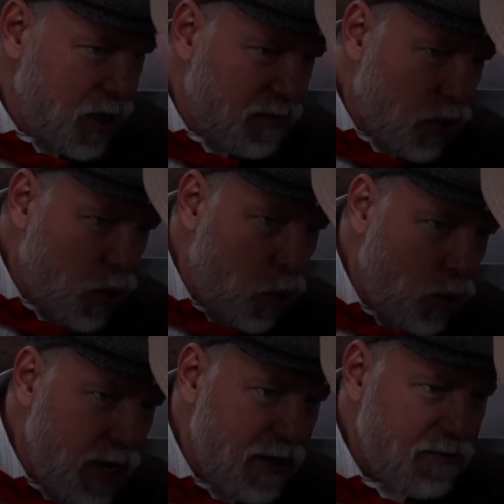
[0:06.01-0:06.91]
of a
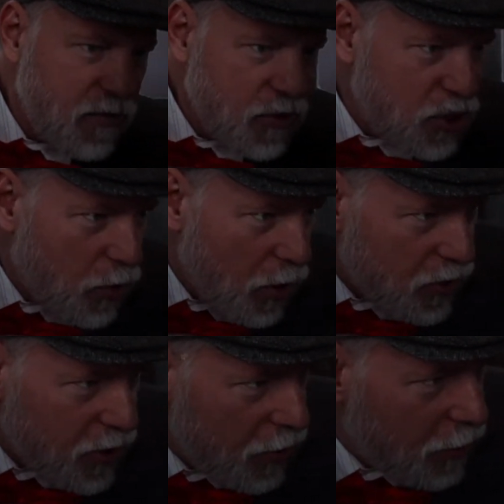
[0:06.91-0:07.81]
cornet
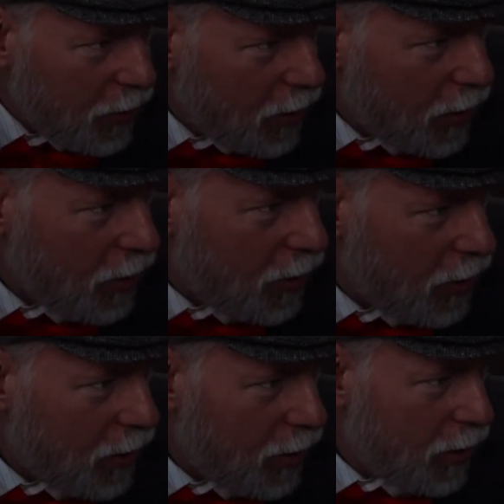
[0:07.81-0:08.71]
virtuoso?
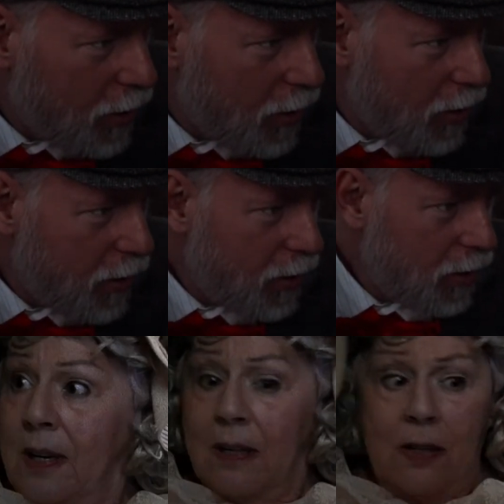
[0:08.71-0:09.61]
Well, I don't
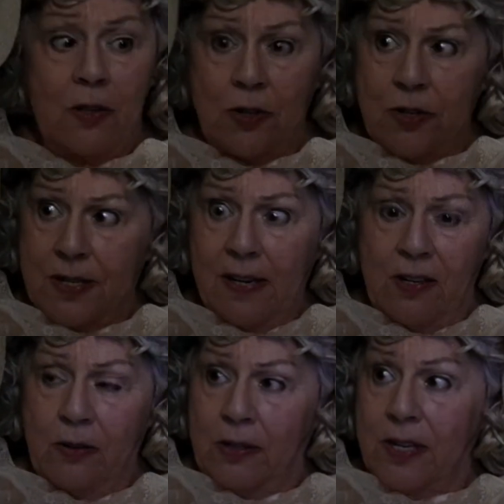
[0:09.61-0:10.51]
think I understand
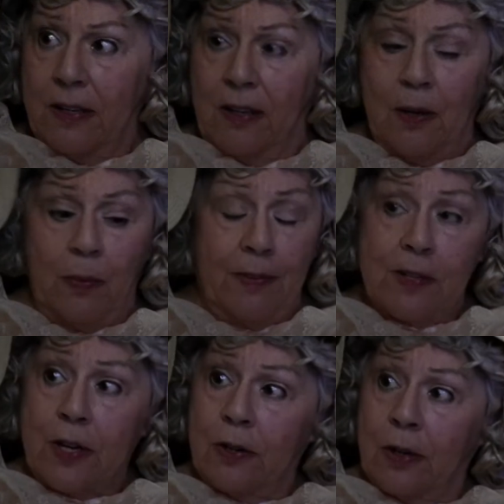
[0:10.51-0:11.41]
you entirely,
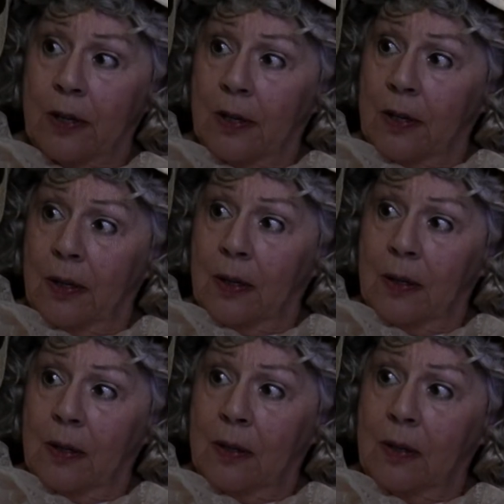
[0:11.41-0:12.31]
Professor. If your
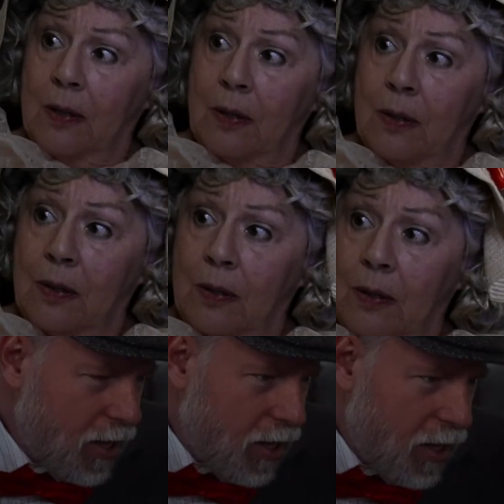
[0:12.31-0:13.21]
boy has
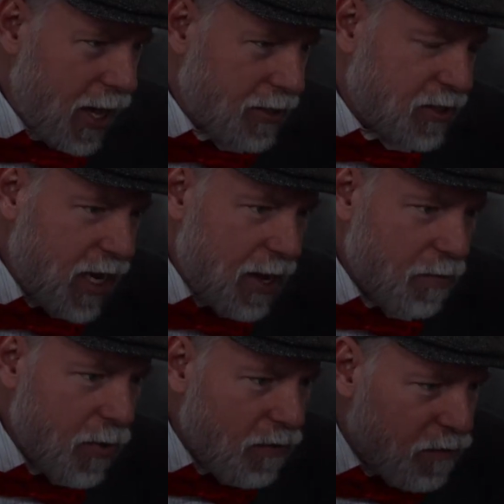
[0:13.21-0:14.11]
that same
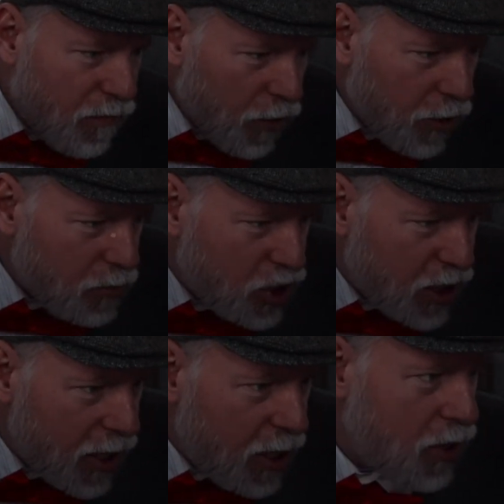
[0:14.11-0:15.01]
firm
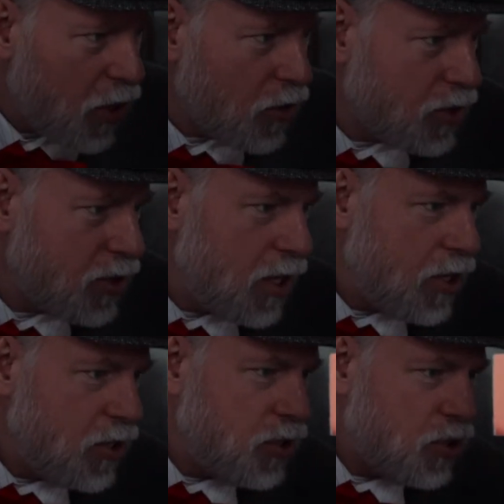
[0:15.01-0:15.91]
chin, those
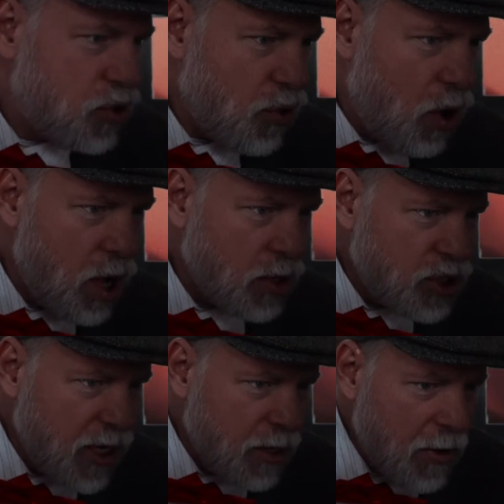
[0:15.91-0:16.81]
strong
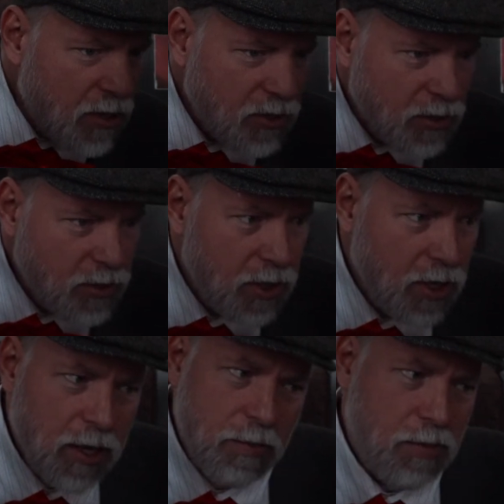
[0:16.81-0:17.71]
cheek muscles,
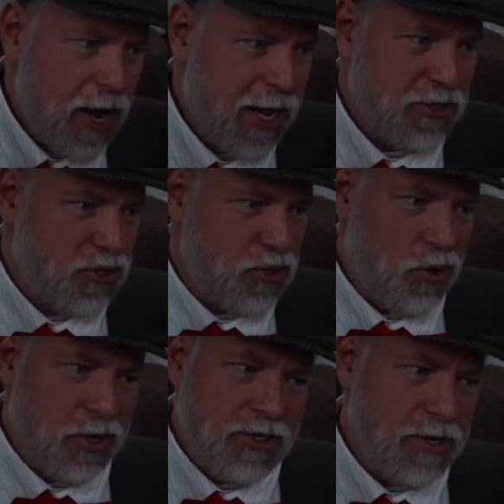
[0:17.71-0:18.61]
by
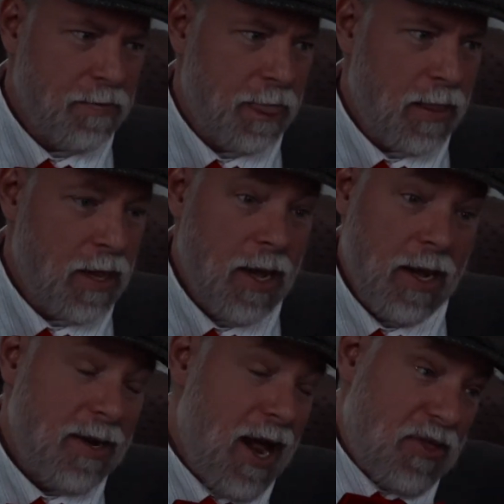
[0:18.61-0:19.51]
George,
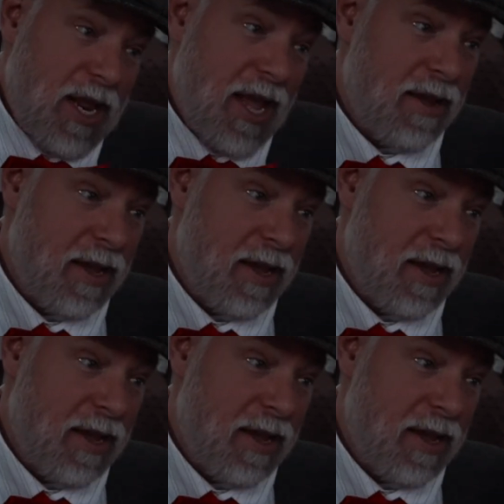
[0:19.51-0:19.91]
not that he'd